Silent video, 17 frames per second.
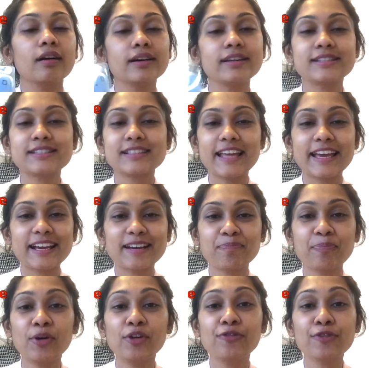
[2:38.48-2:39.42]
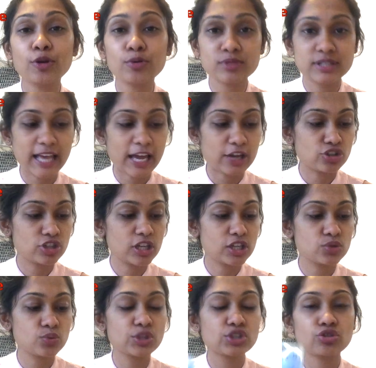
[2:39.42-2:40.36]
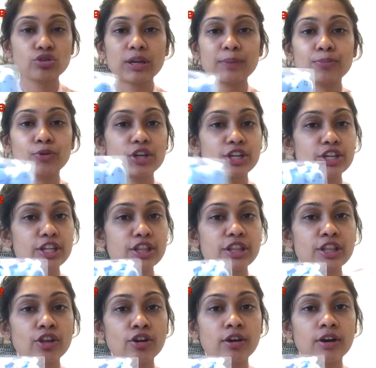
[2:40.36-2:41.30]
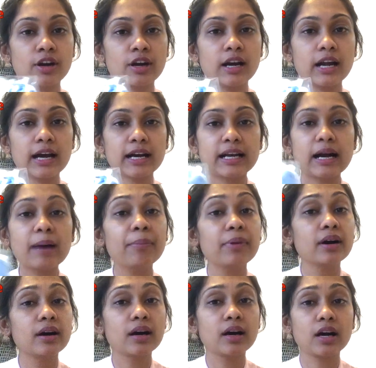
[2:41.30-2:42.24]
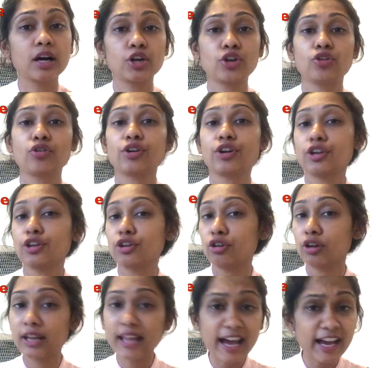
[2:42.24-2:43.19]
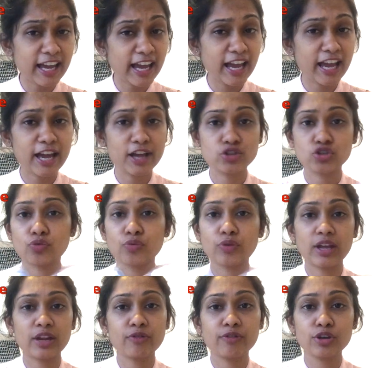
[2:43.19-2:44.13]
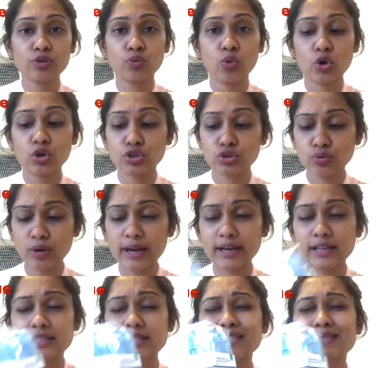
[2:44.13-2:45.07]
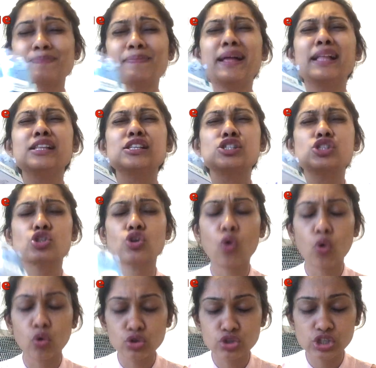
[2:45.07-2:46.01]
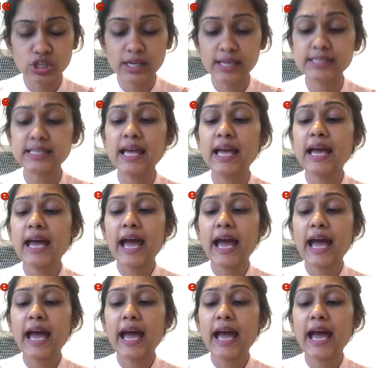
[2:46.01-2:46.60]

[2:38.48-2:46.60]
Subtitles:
it's like perfume sachets which you can put it in your cupboard or in your luggage or wherever you want to, and it smells gorgeous.